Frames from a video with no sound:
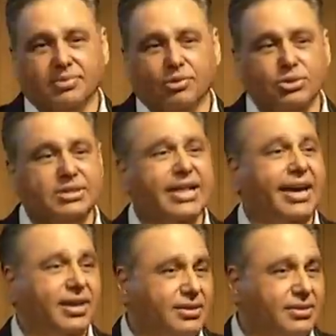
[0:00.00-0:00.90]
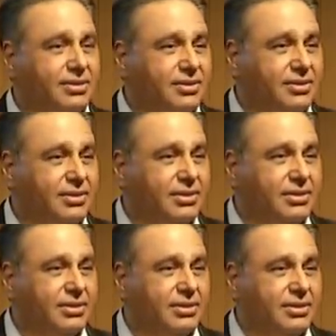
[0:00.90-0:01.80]
Who's they?
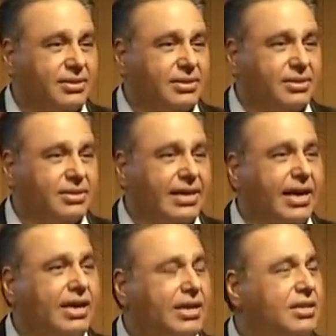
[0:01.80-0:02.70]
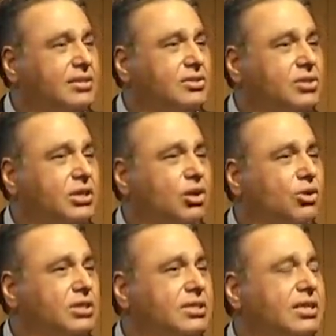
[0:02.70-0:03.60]
They is
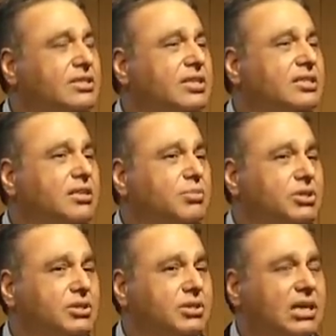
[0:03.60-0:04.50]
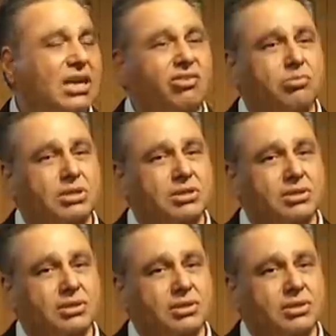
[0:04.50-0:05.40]
Securities and Exchange Commission, the government.
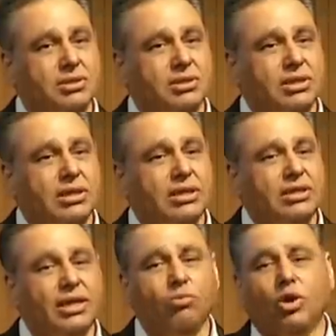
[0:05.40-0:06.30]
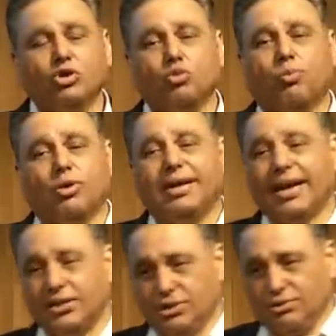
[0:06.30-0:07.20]
They want to
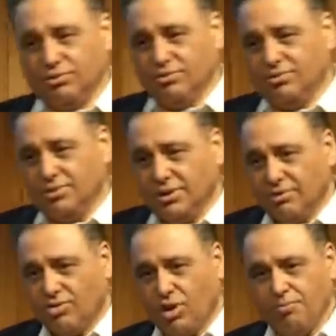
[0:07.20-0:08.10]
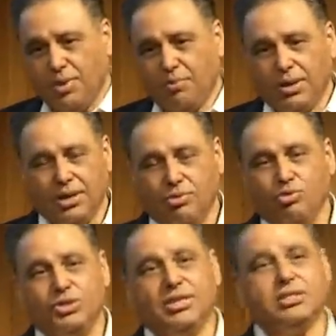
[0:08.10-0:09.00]
protect you from people
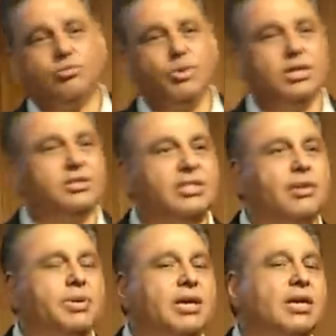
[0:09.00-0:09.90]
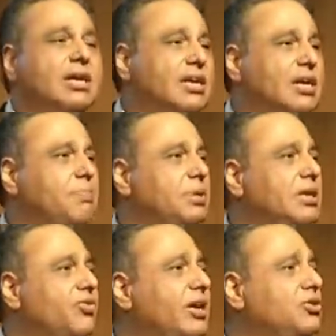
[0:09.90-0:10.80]
who just will set up a company
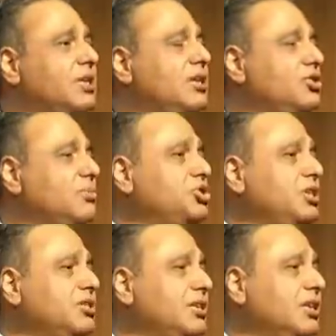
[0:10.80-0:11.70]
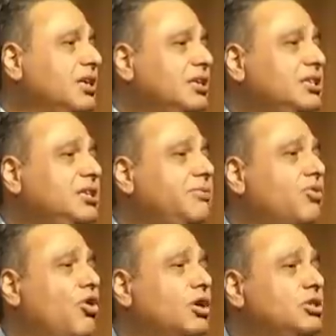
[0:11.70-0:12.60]
and try to sell you some shares and
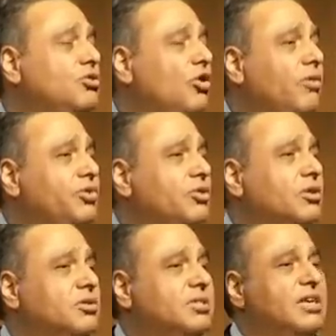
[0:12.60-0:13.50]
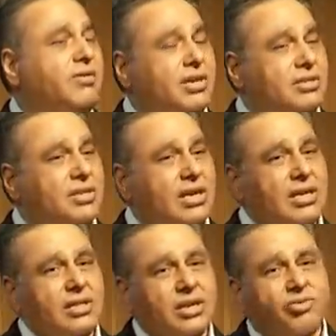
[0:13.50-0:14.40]
defraud you of your savings.
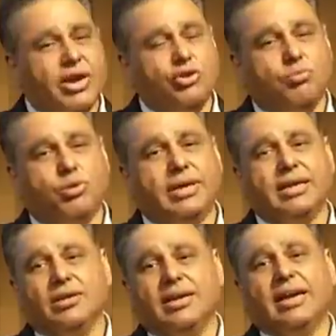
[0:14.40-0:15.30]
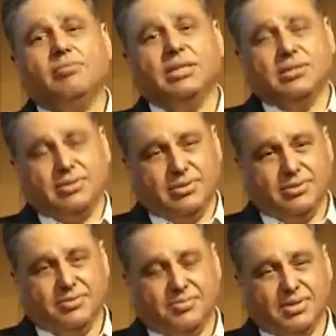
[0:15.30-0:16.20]
They're trying to protect the
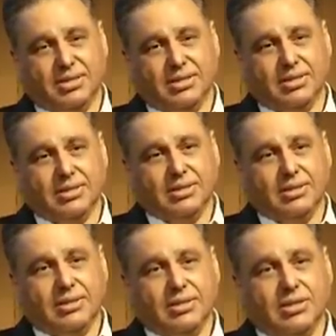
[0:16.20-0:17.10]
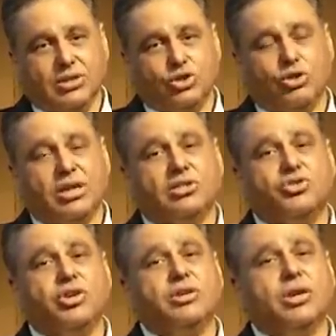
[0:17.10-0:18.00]
grandmothers. So there are
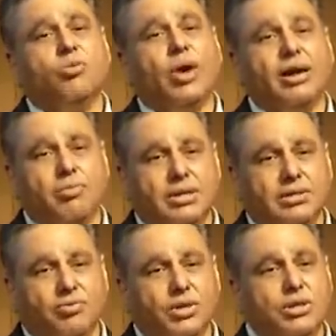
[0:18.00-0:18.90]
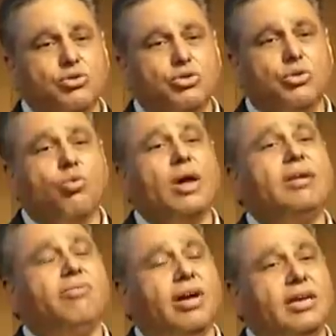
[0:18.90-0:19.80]
strict requirements for you to
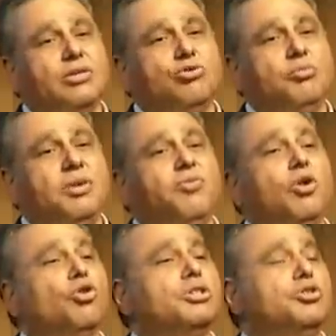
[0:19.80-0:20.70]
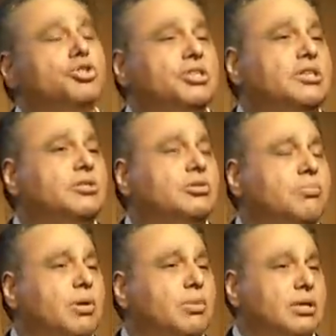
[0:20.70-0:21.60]
qualify to float your shares to
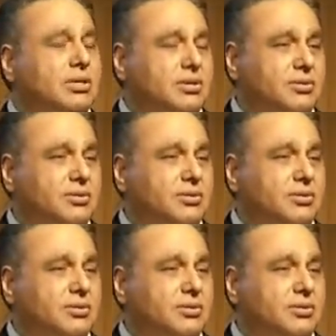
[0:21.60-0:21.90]
the public.